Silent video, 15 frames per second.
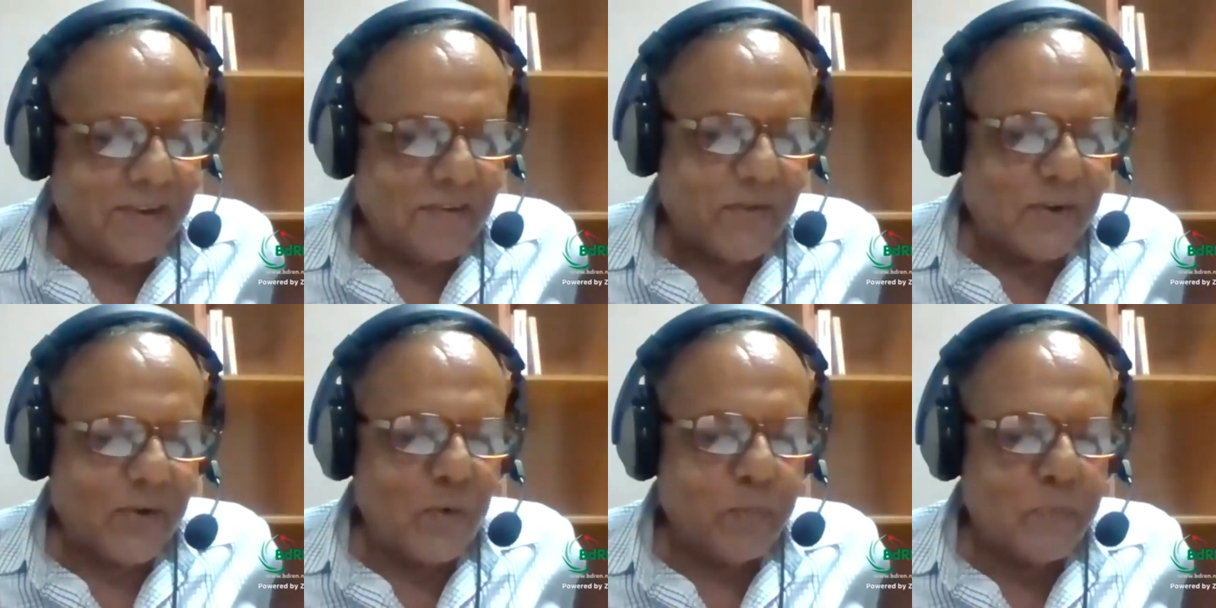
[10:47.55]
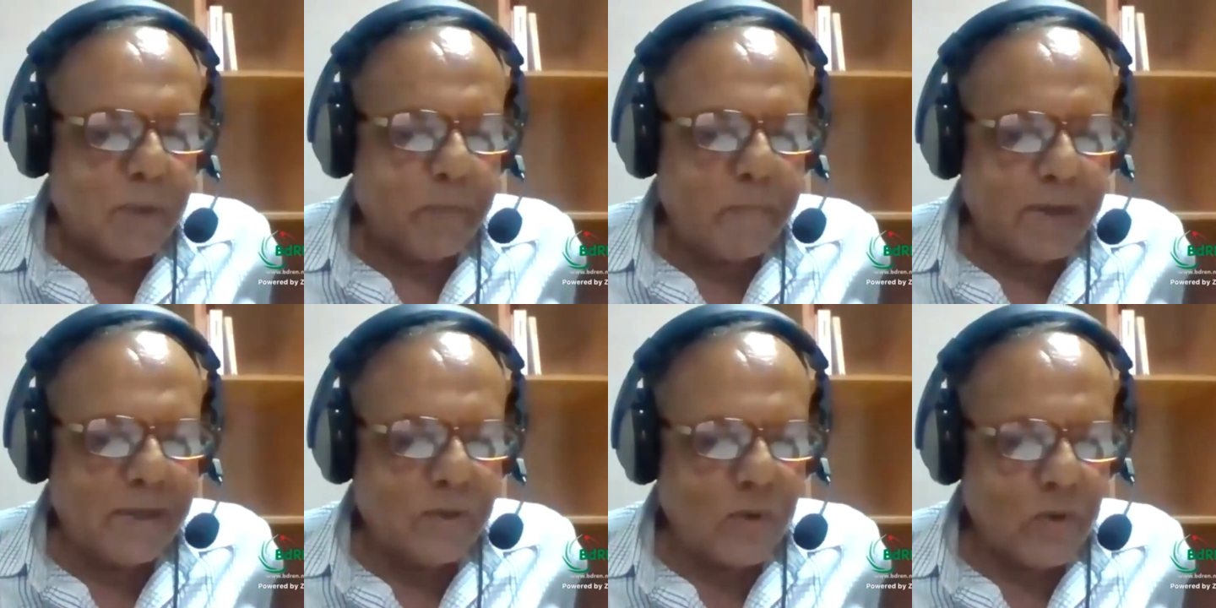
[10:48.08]
For Whom the
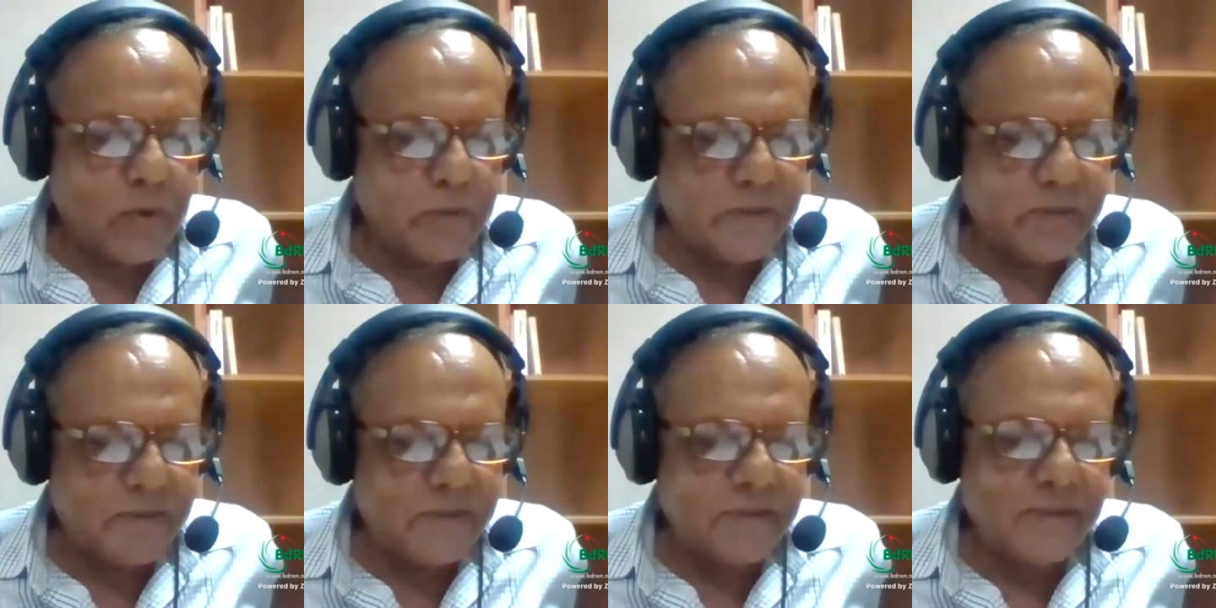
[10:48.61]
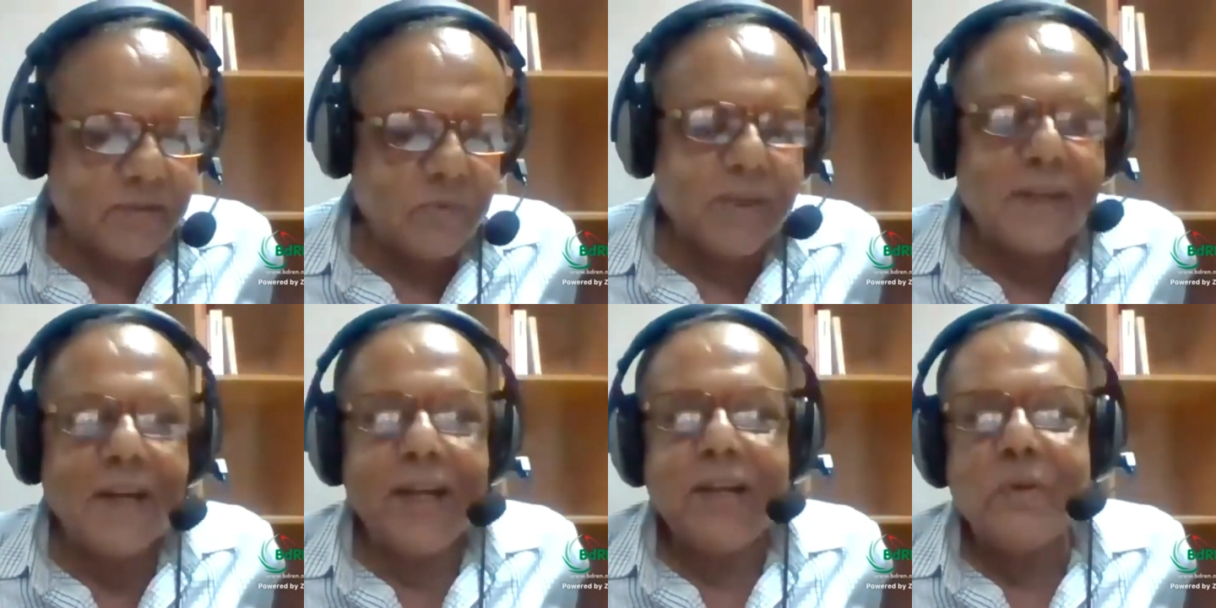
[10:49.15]
Bell Tolls, we
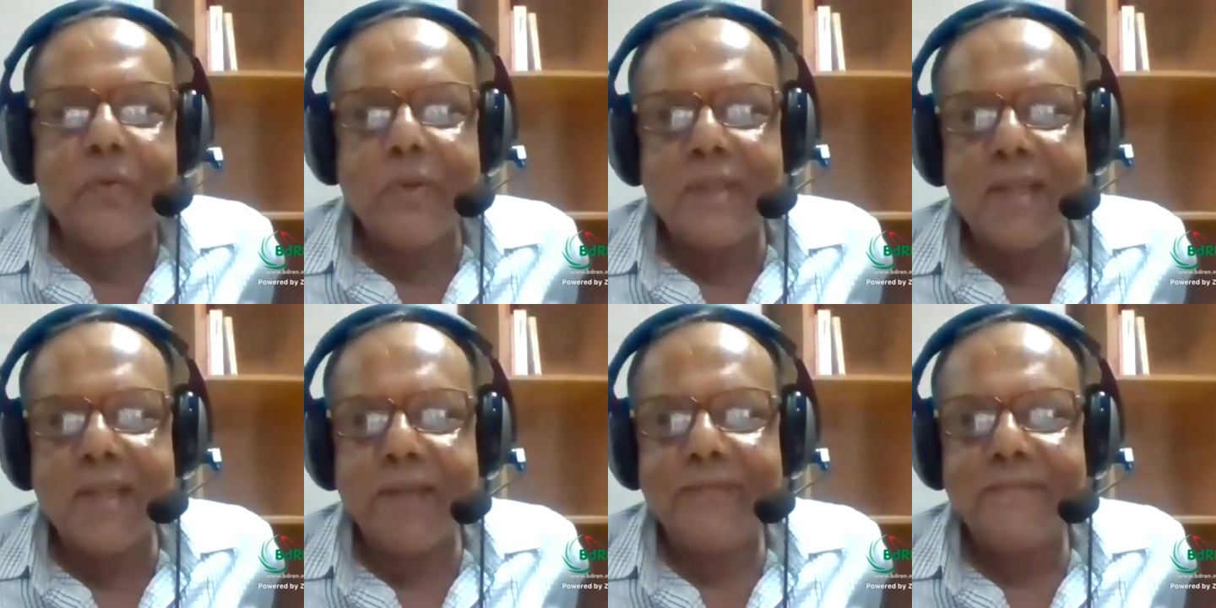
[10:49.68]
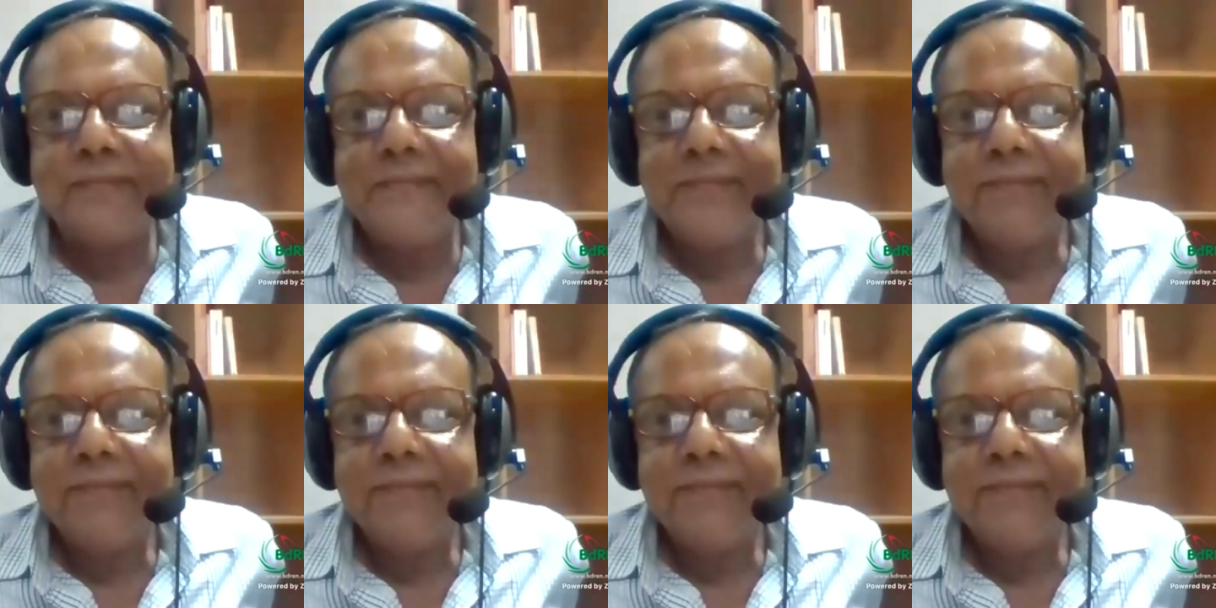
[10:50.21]
relate with them.